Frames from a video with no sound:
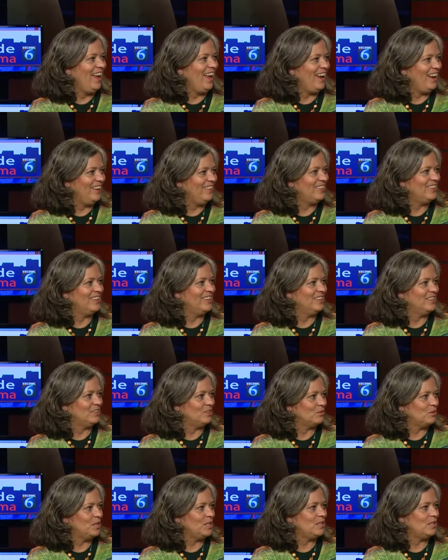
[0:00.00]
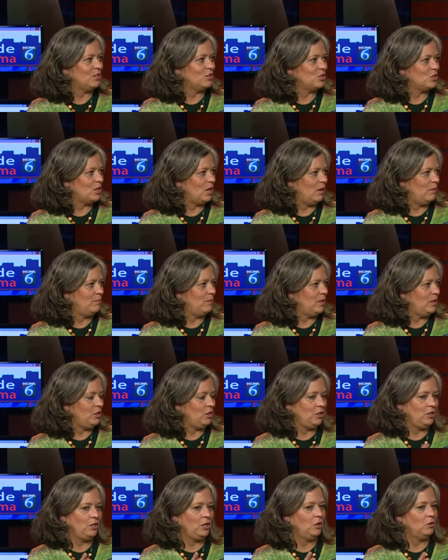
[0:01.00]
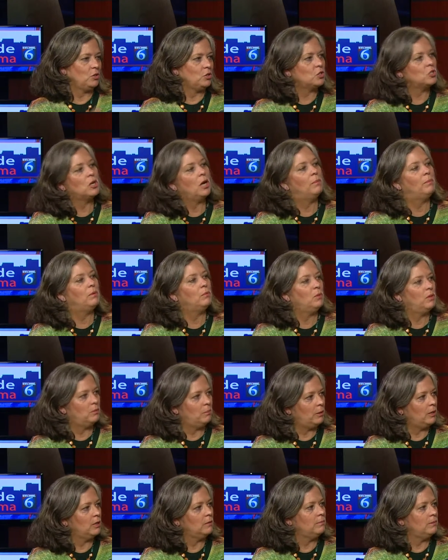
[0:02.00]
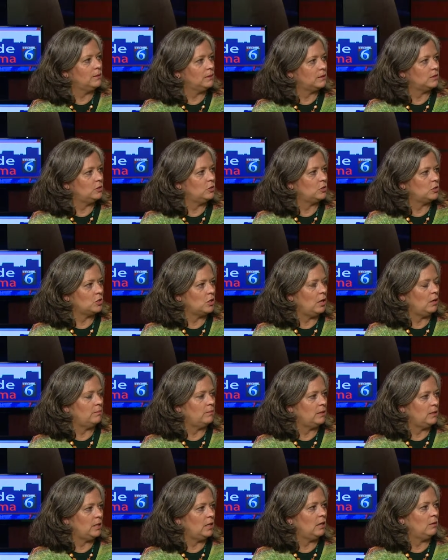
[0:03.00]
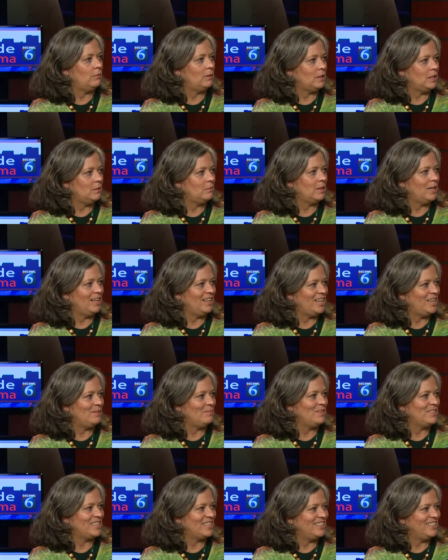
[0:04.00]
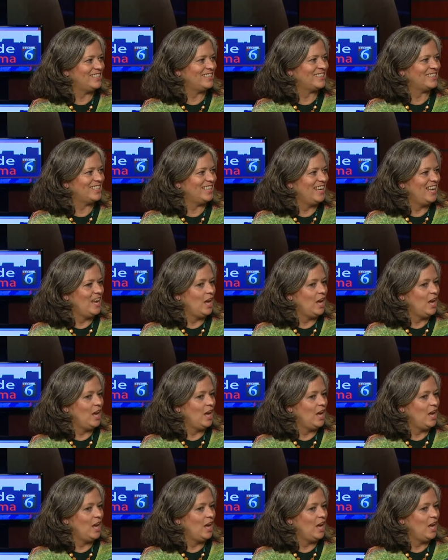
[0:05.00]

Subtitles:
at the resale shop. And you're shopping with a purpose. You're shopping to help eliminate homelessness.